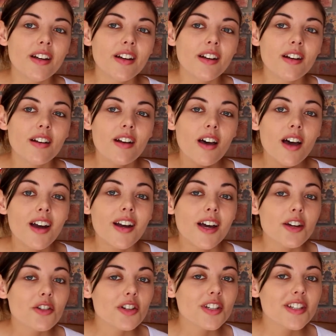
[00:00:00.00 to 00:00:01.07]
nine
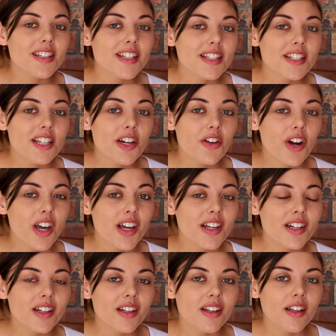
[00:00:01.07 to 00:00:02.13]
hundred sixty
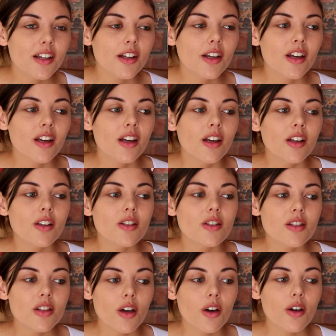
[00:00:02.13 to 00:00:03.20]
rand.
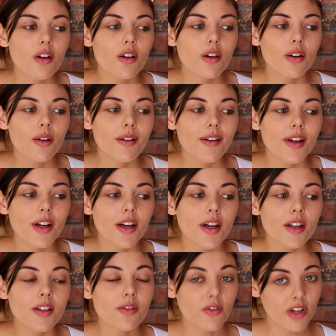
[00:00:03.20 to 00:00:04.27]
So
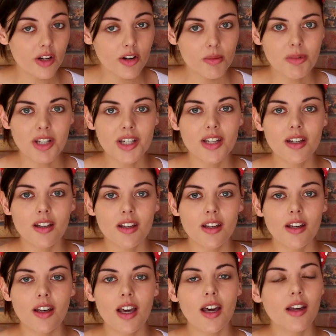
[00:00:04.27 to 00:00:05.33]
it's very big,
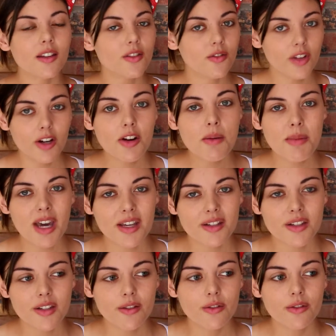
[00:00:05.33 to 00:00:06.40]
it's very
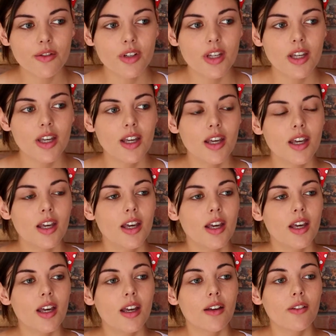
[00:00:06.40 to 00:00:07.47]
massive,
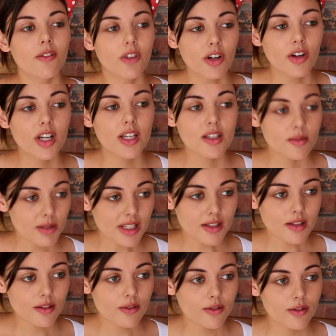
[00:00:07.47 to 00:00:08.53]
very
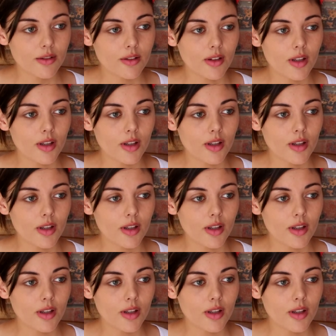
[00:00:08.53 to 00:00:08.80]
expensive,